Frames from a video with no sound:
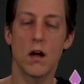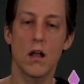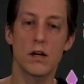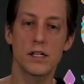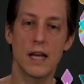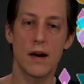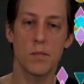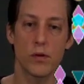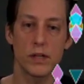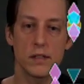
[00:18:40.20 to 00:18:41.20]
all our data
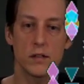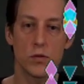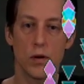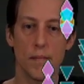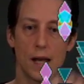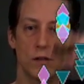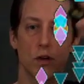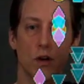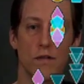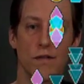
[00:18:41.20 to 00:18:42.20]
points into a master
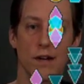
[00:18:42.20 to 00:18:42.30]
curve